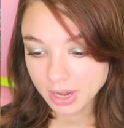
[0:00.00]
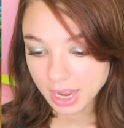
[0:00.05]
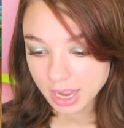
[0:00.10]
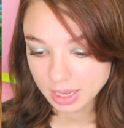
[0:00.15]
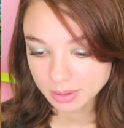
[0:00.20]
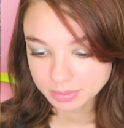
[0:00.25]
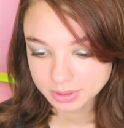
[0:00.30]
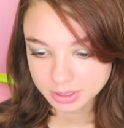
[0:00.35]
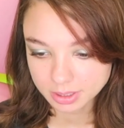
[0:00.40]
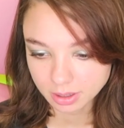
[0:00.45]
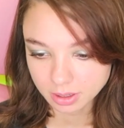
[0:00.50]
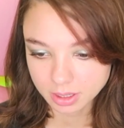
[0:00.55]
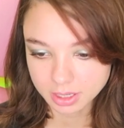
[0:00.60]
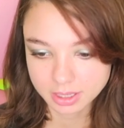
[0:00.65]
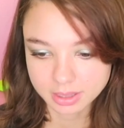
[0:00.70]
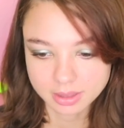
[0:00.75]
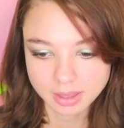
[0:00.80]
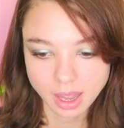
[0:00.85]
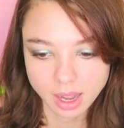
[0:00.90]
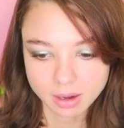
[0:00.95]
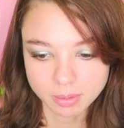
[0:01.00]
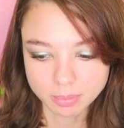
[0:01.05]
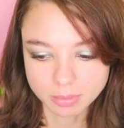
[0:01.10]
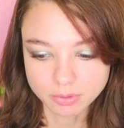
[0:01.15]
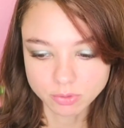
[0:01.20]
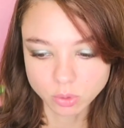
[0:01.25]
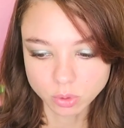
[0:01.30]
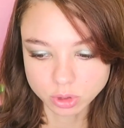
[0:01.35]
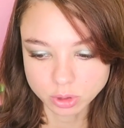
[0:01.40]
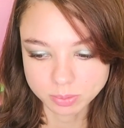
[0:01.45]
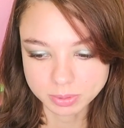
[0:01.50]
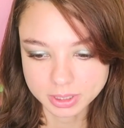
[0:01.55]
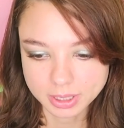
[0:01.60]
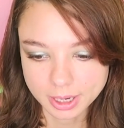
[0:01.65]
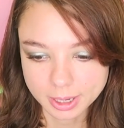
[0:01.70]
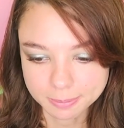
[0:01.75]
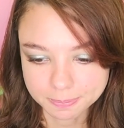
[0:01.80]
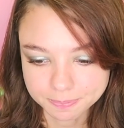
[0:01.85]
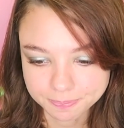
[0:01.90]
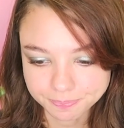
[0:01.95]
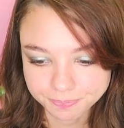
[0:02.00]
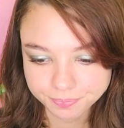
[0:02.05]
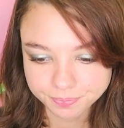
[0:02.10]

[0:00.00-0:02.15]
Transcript: Let's go. Okay, we are here.